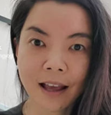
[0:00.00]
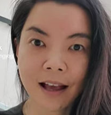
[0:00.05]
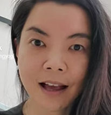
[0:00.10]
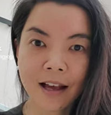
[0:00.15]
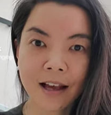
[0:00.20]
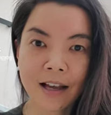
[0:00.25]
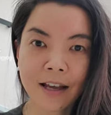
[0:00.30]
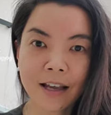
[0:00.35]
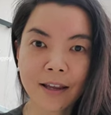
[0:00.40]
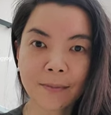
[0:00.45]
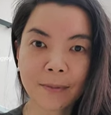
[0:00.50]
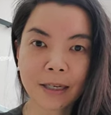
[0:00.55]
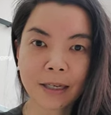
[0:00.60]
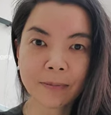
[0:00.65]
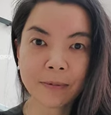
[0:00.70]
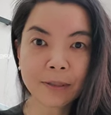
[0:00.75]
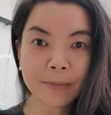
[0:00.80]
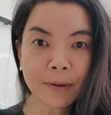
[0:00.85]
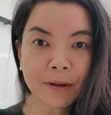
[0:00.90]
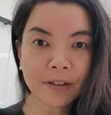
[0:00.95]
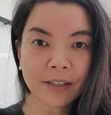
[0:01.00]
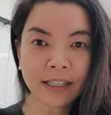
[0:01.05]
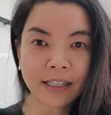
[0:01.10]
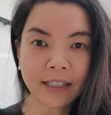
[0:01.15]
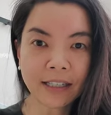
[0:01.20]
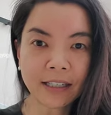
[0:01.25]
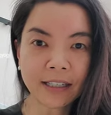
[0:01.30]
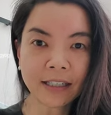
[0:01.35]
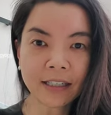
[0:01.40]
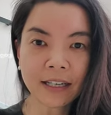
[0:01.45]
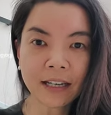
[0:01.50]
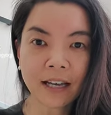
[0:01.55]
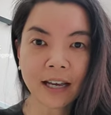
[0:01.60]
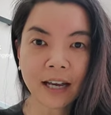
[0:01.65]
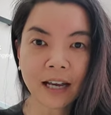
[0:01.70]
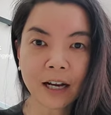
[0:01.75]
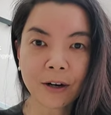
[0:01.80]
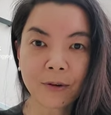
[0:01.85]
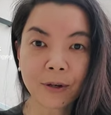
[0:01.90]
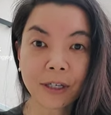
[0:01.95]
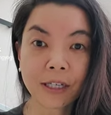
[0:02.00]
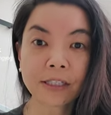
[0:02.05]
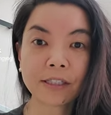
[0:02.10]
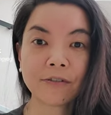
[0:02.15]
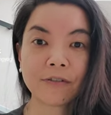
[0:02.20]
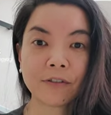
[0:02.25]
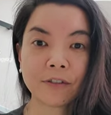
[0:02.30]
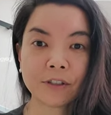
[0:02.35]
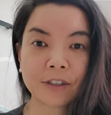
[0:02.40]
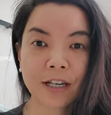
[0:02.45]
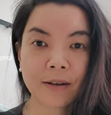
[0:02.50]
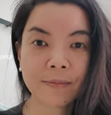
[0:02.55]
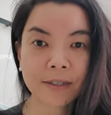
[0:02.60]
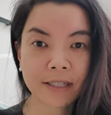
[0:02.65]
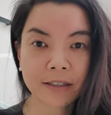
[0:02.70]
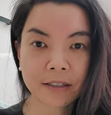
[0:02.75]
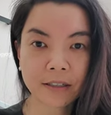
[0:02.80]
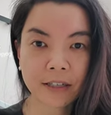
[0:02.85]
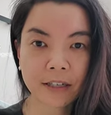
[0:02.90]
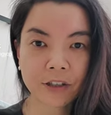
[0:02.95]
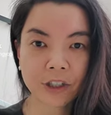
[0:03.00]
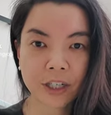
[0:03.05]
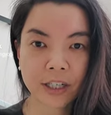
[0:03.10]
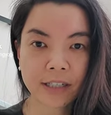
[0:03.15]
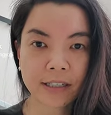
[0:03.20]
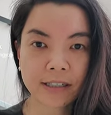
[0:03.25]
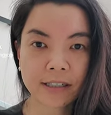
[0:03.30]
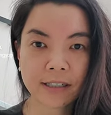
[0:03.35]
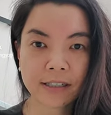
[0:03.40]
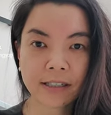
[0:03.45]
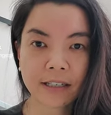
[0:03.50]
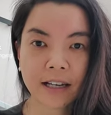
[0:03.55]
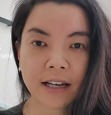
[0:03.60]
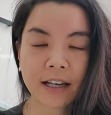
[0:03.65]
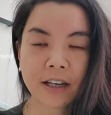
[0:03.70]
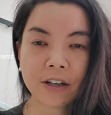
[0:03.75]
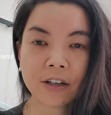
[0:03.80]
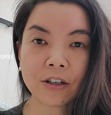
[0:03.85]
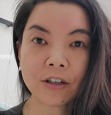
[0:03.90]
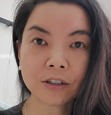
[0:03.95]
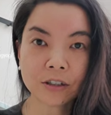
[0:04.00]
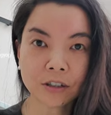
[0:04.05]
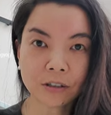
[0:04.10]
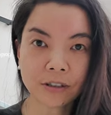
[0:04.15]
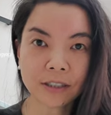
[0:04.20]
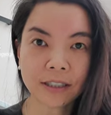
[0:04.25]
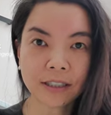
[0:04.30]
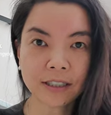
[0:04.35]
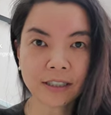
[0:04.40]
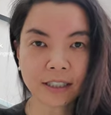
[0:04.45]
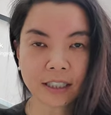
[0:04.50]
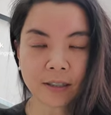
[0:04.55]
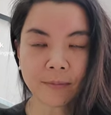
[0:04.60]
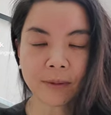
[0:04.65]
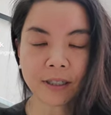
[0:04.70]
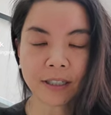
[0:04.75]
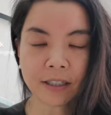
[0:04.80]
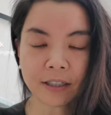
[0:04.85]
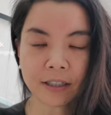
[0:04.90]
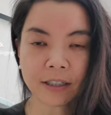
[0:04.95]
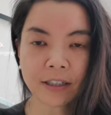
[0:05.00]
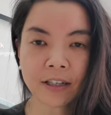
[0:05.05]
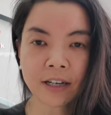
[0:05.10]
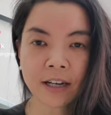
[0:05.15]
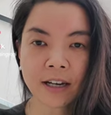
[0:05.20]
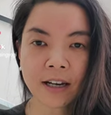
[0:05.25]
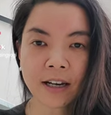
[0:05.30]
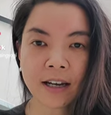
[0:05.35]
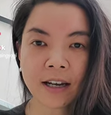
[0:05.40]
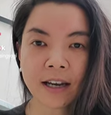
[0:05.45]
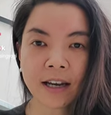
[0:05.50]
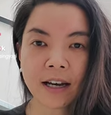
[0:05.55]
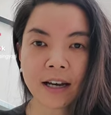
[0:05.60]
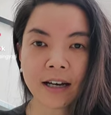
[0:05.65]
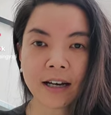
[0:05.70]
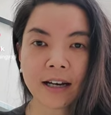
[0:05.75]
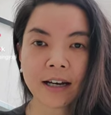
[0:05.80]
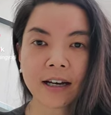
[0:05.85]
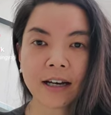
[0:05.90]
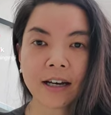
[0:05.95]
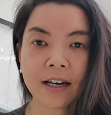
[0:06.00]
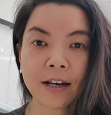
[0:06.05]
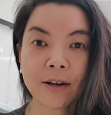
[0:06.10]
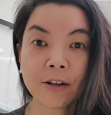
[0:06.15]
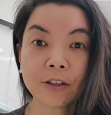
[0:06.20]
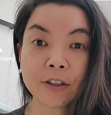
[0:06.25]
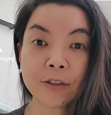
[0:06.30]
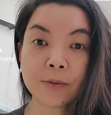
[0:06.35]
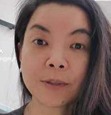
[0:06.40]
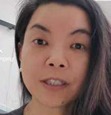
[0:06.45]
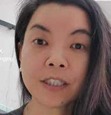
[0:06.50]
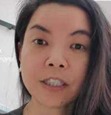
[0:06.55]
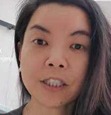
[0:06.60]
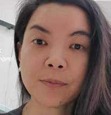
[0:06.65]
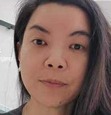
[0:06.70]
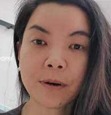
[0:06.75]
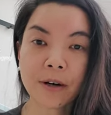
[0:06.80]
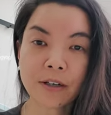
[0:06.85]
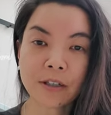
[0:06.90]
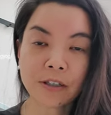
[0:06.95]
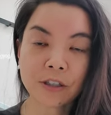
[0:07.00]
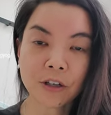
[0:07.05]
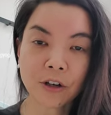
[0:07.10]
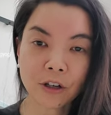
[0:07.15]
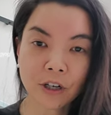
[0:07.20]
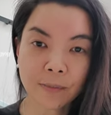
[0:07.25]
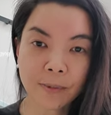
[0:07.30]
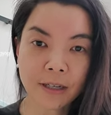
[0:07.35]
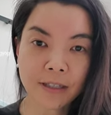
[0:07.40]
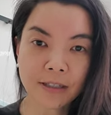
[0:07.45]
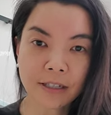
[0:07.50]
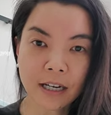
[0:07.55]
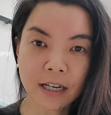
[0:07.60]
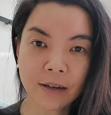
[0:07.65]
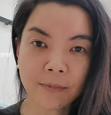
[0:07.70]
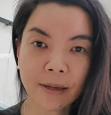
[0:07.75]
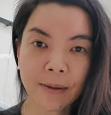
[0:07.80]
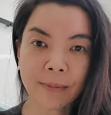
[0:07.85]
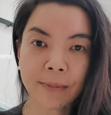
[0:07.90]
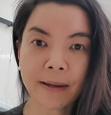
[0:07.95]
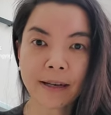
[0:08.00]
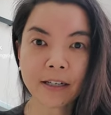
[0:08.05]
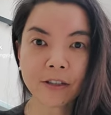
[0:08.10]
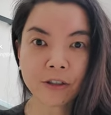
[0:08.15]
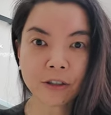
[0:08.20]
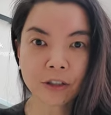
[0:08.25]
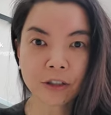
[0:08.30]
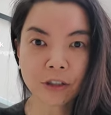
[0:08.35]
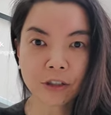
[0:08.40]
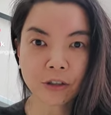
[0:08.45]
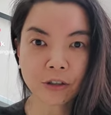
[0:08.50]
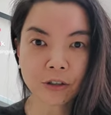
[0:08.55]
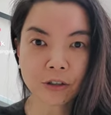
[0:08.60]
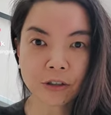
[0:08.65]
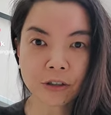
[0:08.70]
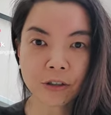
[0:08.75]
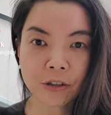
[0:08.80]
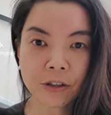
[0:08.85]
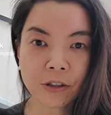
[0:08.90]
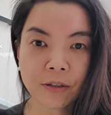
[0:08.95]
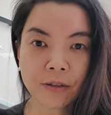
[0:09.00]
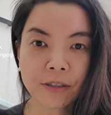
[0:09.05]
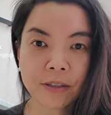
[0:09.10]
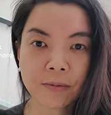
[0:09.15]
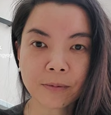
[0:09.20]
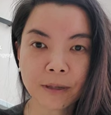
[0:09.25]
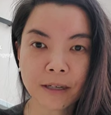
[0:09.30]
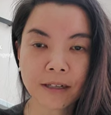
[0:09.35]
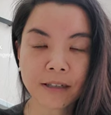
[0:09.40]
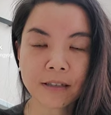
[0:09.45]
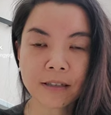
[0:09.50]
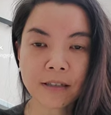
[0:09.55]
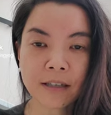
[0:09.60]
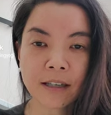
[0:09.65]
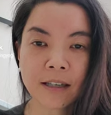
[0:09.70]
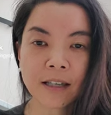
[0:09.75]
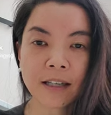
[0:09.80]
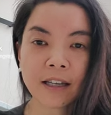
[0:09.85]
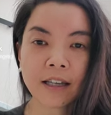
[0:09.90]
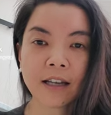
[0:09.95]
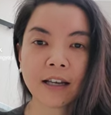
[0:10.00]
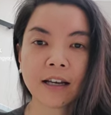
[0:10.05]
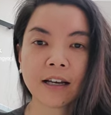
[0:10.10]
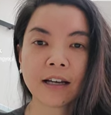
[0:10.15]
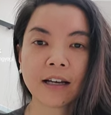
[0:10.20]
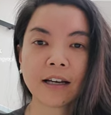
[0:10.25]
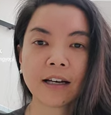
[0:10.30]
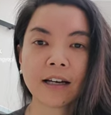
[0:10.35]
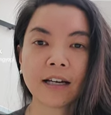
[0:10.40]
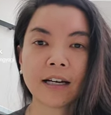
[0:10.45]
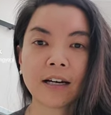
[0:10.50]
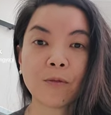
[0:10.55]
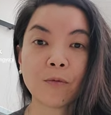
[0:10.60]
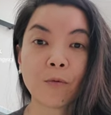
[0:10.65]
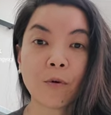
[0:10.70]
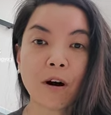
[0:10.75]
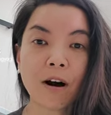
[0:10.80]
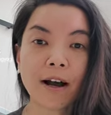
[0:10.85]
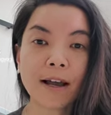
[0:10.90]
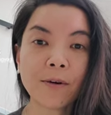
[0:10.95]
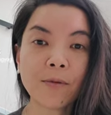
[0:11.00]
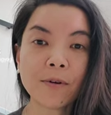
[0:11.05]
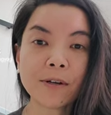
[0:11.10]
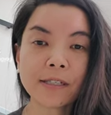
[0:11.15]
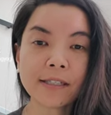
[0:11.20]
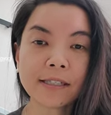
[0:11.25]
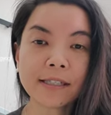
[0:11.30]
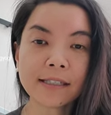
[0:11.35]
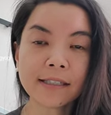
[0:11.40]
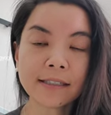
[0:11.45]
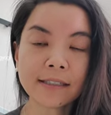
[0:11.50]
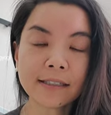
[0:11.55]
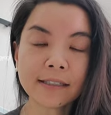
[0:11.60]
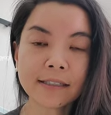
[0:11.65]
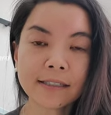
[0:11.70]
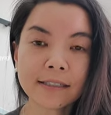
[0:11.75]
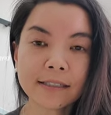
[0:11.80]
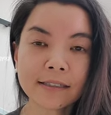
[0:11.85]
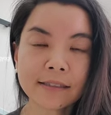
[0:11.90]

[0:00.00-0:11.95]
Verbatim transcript: Hi, my name is Pauline. I work as a full-time dental hygienist. I also lead the team here. Uh, I also teach part, yoga part-time. I manage the yoga studio as well. Um, why I want to take